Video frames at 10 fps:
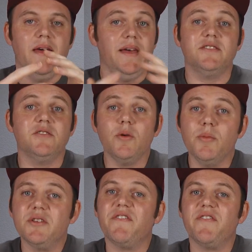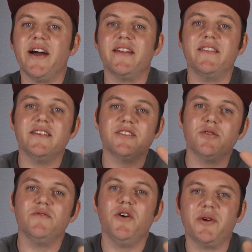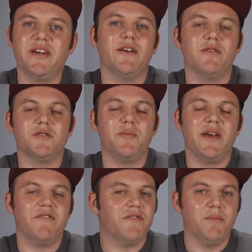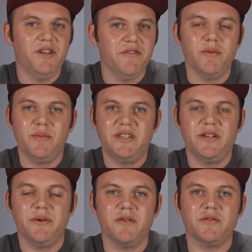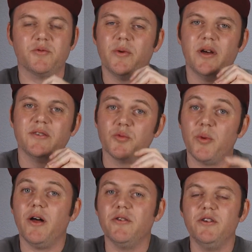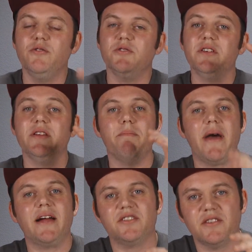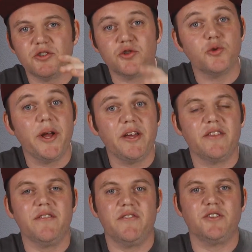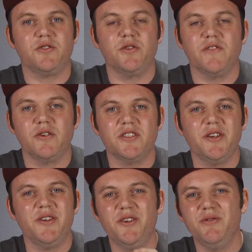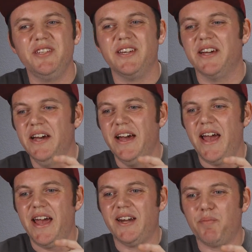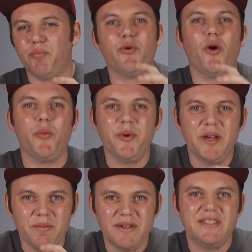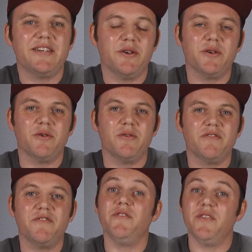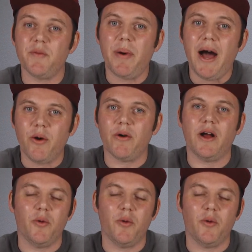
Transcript: It's normal to find the servo gears made from different materials as well, usually to match the strength of the servo, so you're using an appropriate material for the power